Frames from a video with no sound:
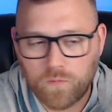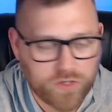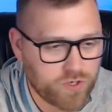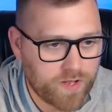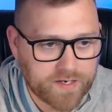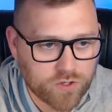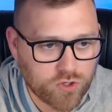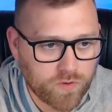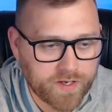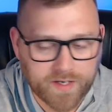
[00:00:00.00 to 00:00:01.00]
Would you like to
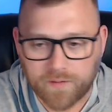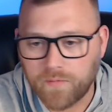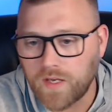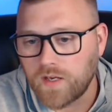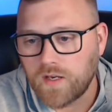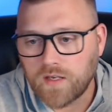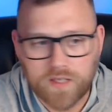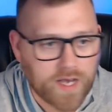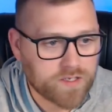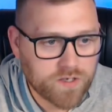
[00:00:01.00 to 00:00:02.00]
join him?
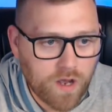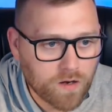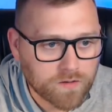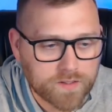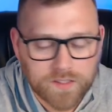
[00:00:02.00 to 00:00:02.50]
Yes, no.